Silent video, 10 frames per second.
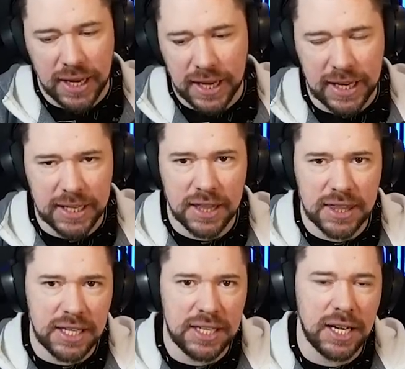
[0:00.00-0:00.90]
in
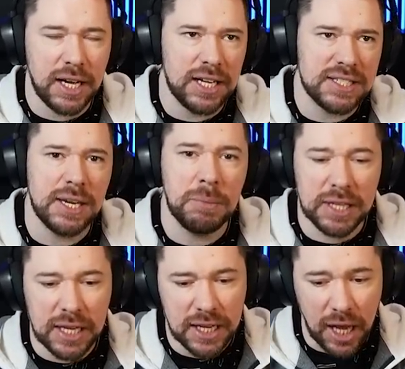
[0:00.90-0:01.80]
the uh, Team of the
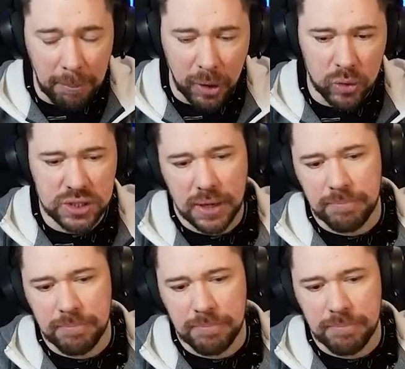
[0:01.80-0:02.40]
Year Cup mode